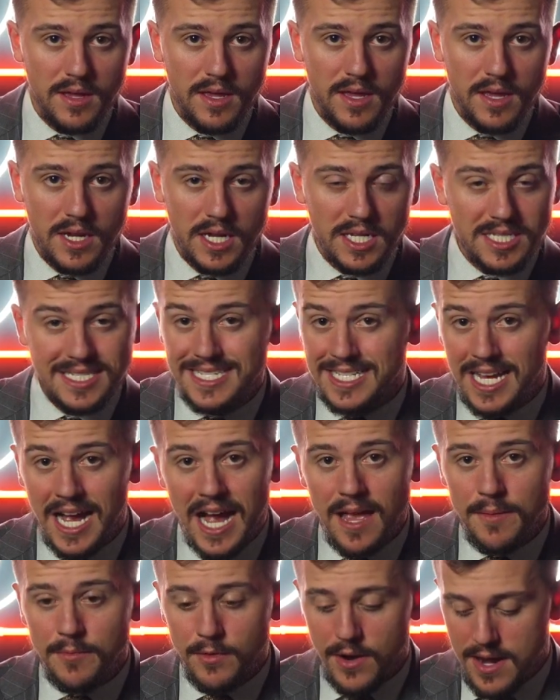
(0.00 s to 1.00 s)
Because the
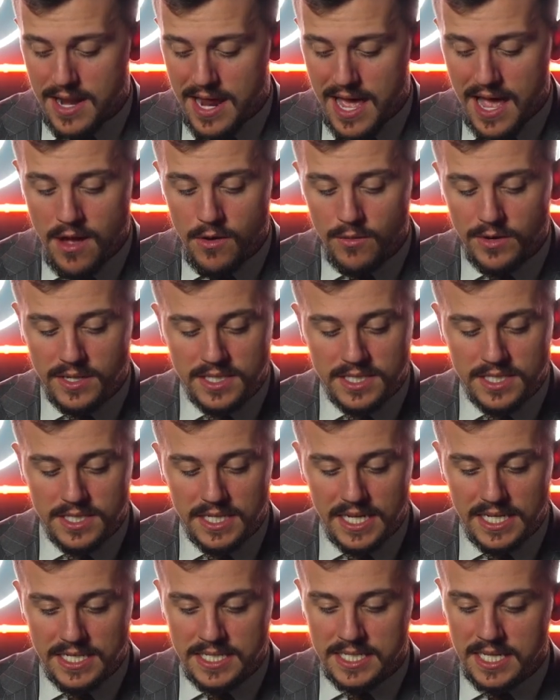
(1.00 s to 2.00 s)
time right now,
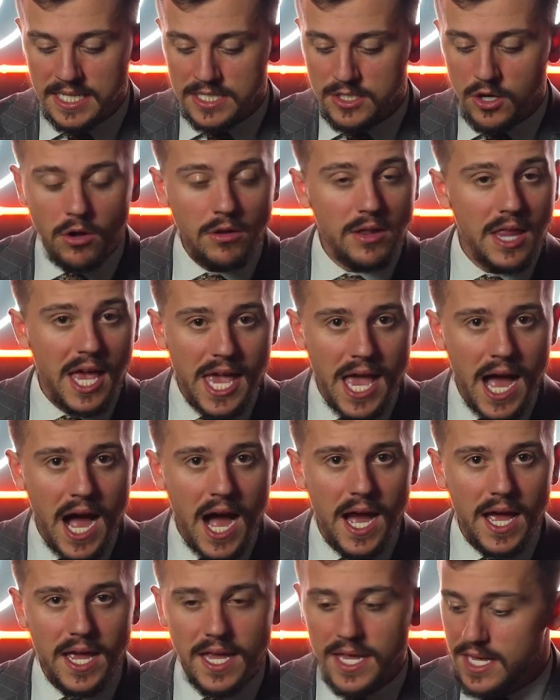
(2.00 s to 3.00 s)
it's all AI.
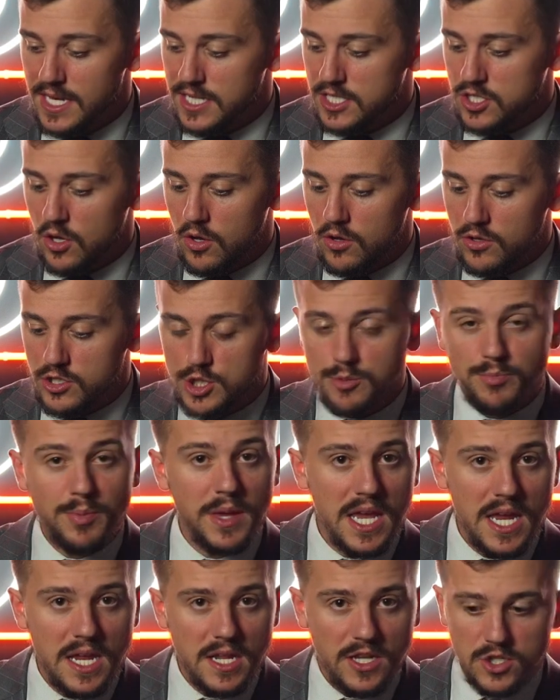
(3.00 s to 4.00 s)
It's all
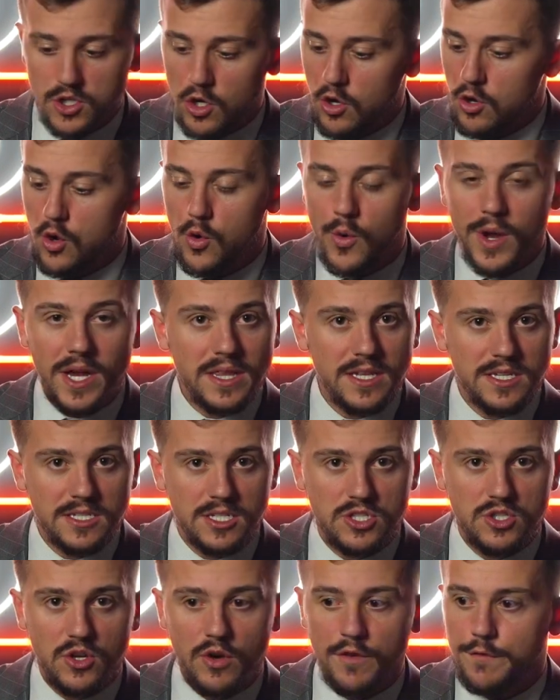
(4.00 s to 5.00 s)
speed. It's all quickness.
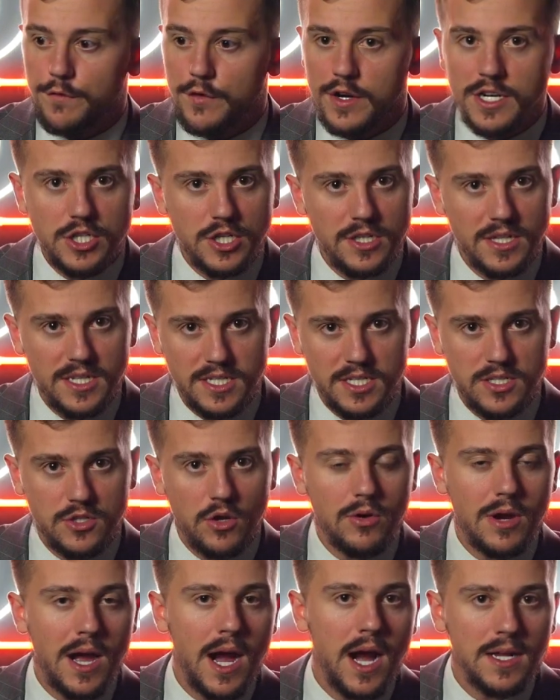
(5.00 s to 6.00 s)
It's all frictionless. It's all
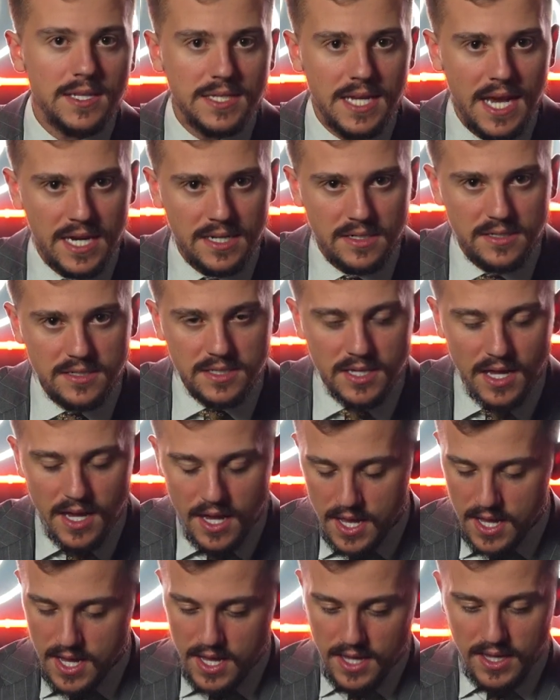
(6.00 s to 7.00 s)
contactless.
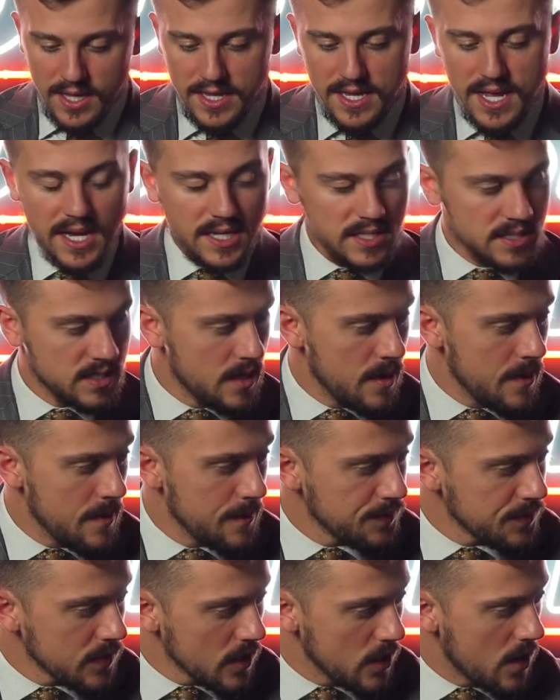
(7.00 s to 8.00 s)
Like, guys,
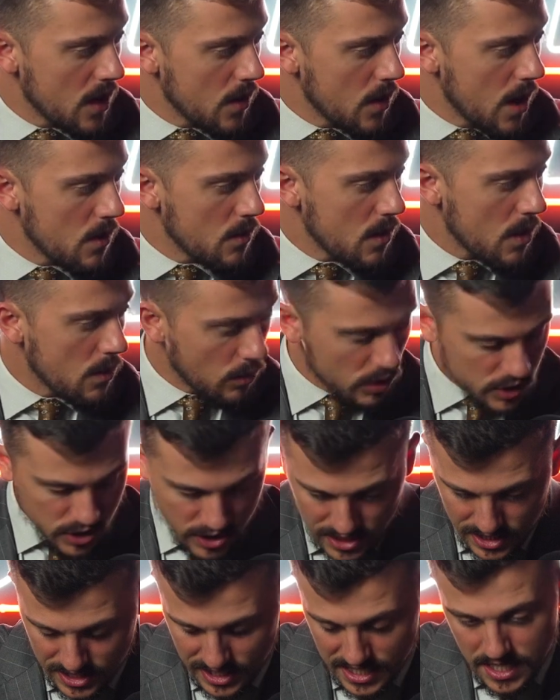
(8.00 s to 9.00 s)
I want you
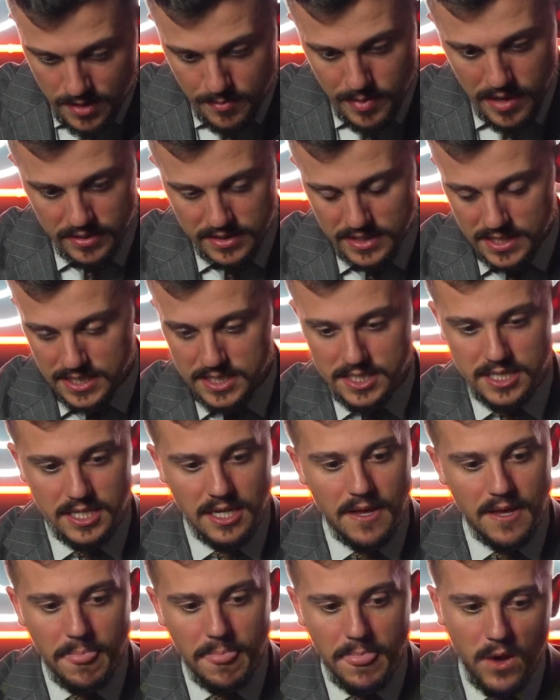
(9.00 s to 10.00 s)
to think about this.
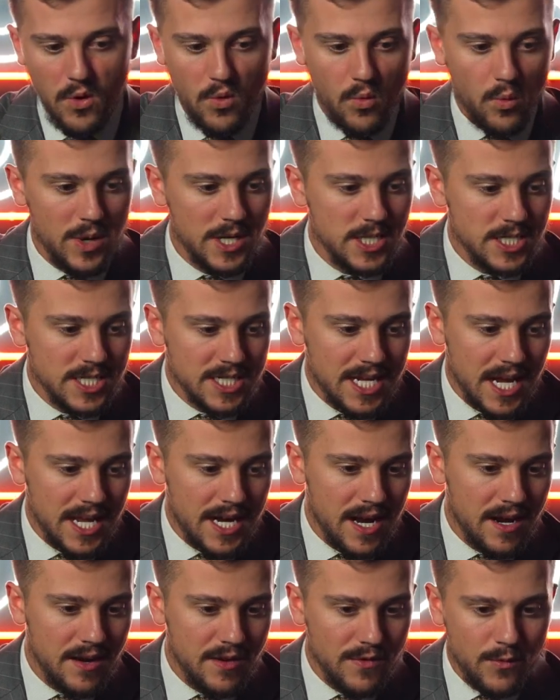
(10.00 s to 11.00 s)
We just got
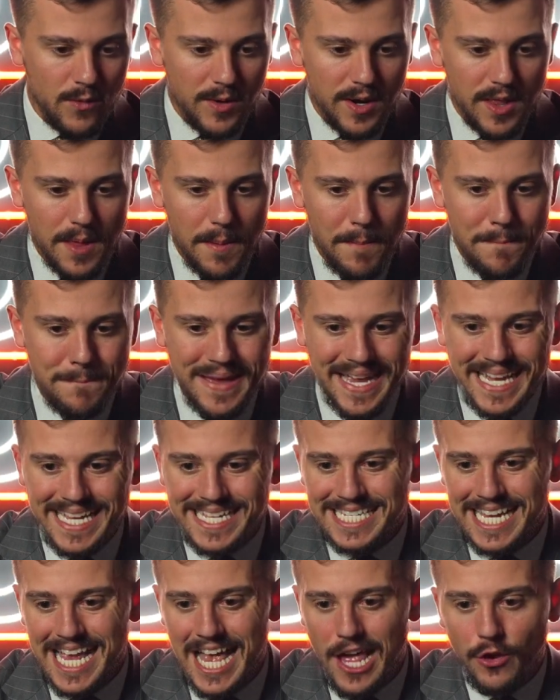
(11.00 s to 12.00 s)
out of one of the biggest
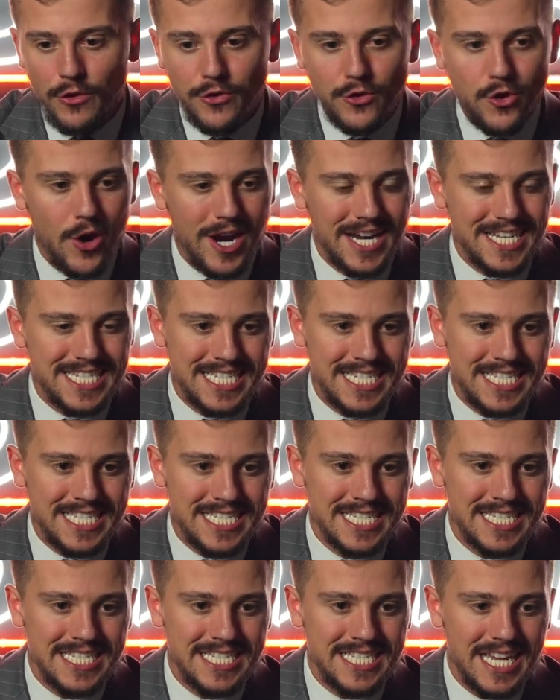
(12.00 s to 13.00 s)
health
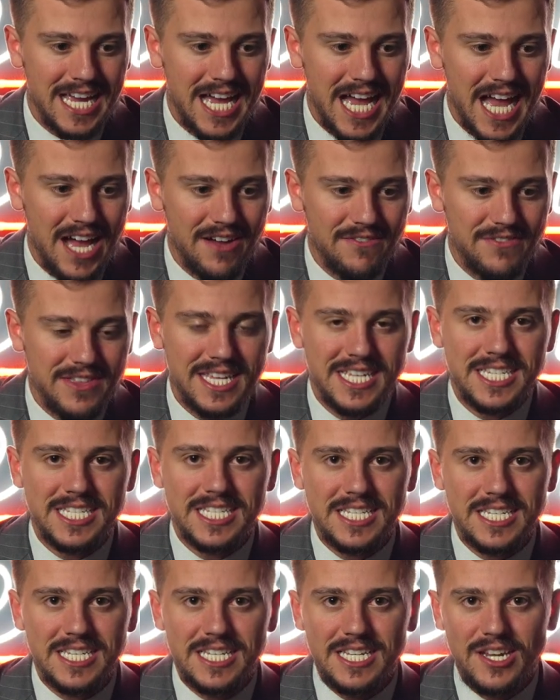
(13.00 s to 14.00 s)
crises of this,
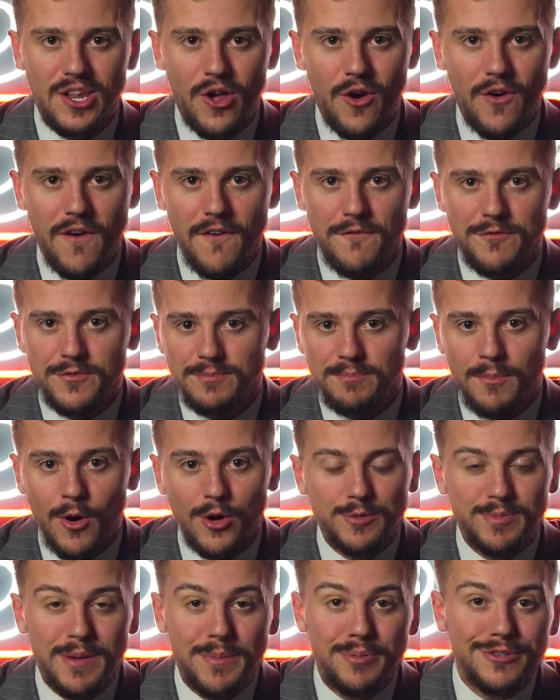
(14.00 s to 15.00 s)
of most
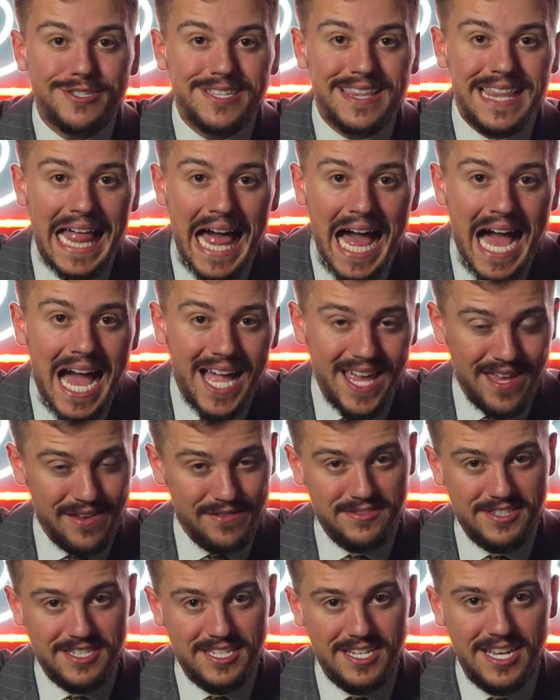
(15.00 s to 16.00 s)
people's
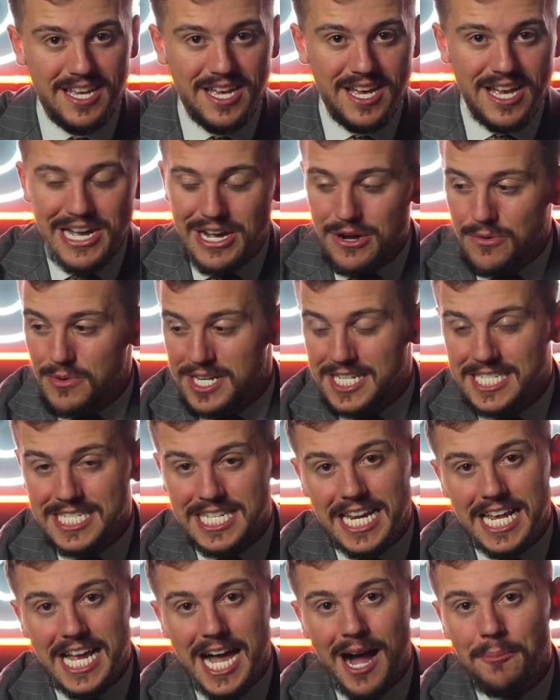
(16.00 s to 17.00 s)
lives. We just did a
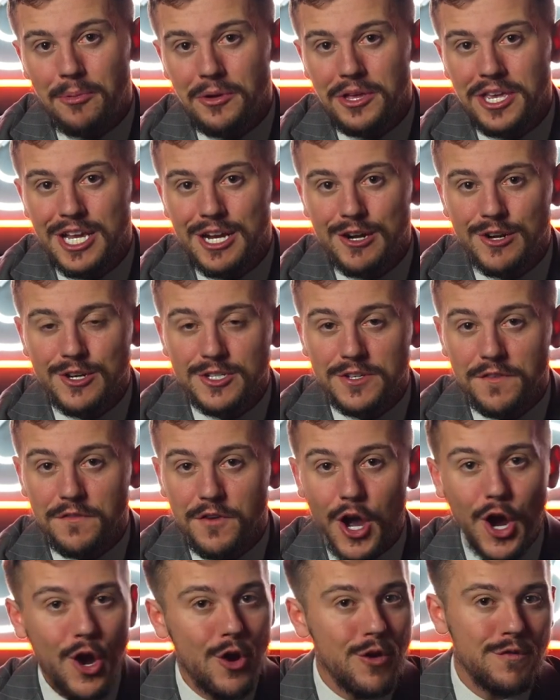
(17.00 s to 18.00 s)
couple of years of
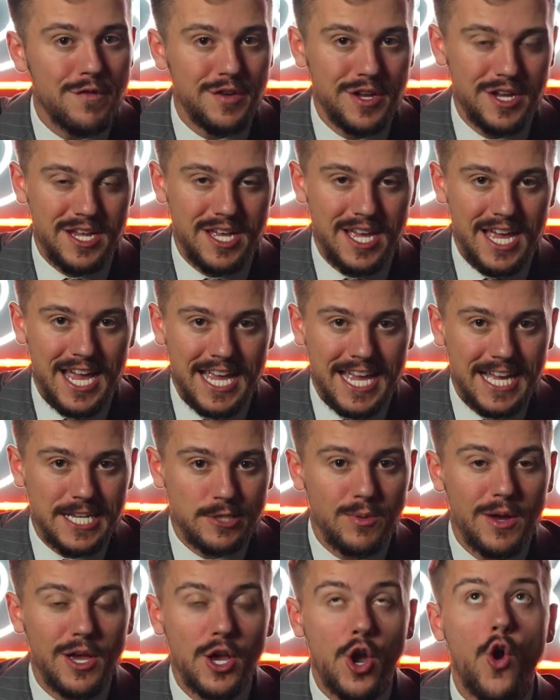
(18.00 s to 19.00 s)
COVID. And guess
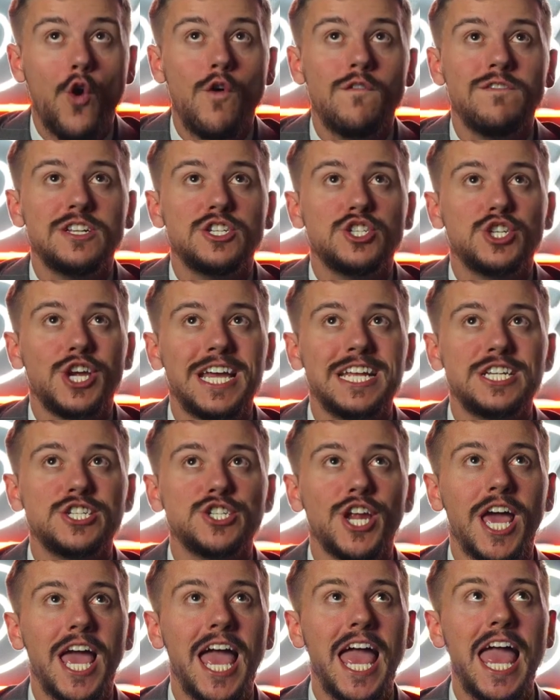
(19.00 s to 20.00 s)
what? COVID changed
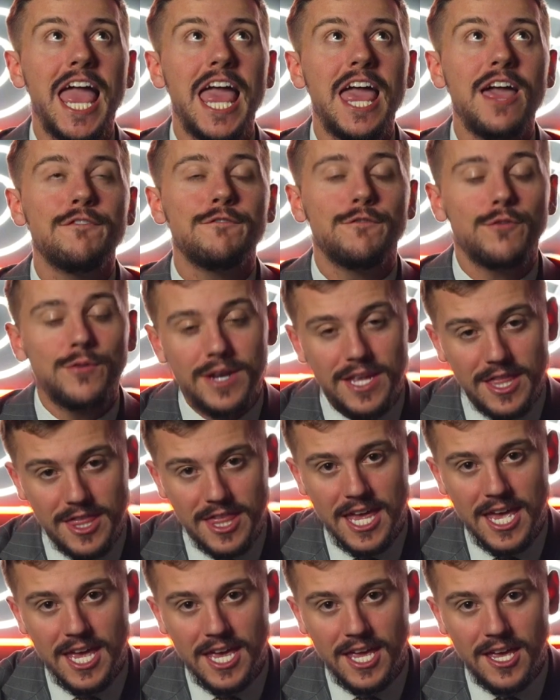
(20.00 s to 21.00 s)

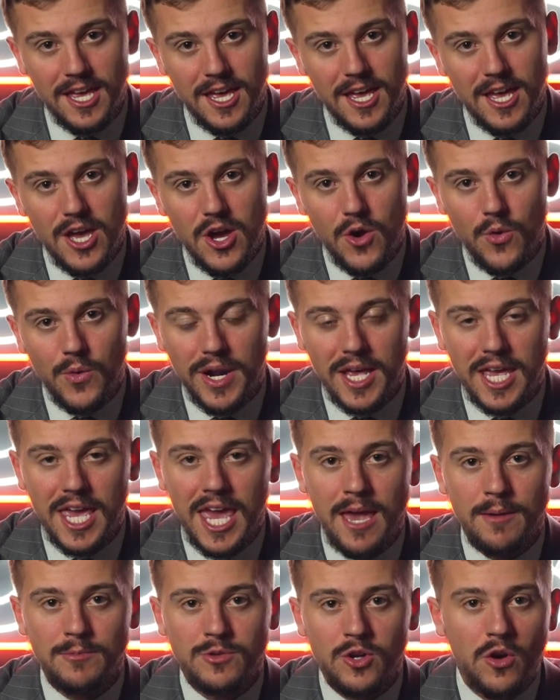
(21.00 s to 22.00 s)
everything when it
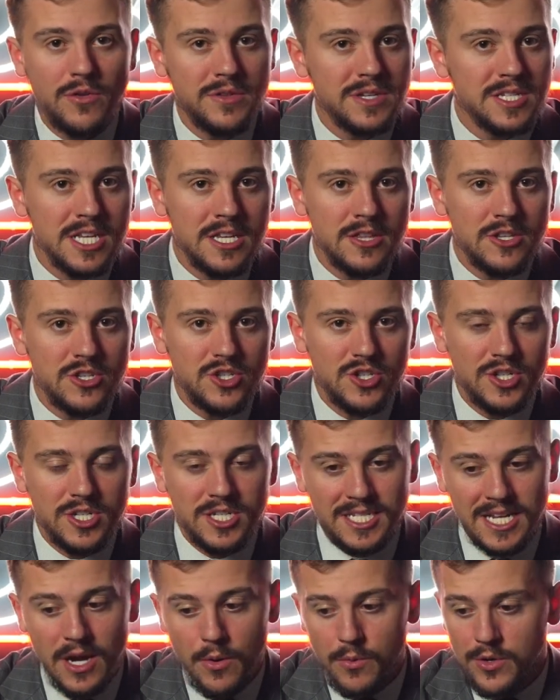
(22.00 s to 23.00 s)
came to all these industries.
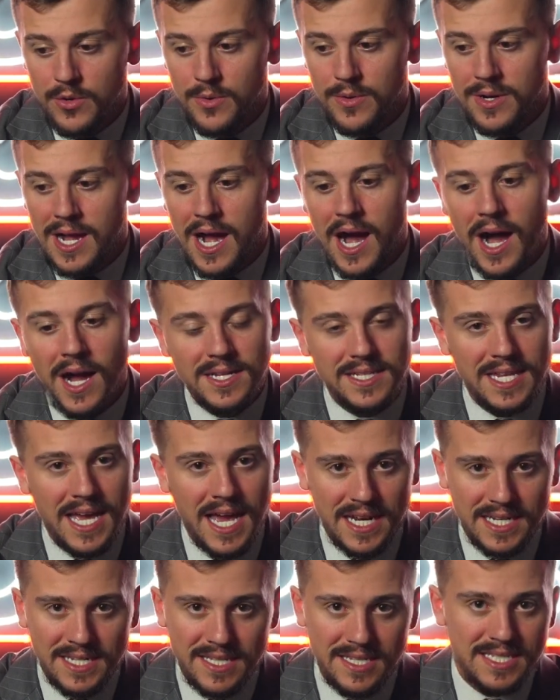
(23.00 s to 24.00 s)
Now we're doing
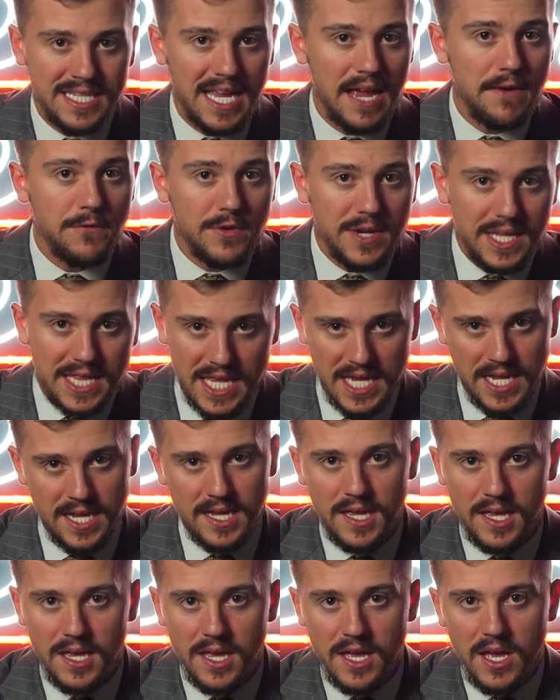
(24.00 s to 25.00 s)
contactless everything.
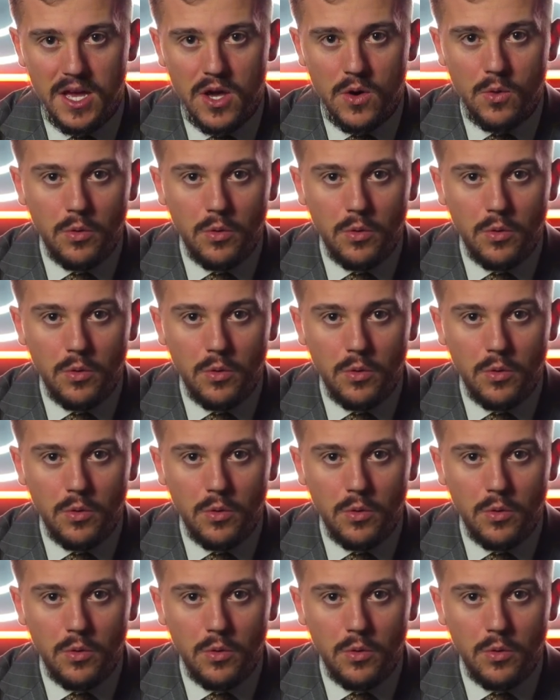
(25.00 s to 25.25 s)
Well,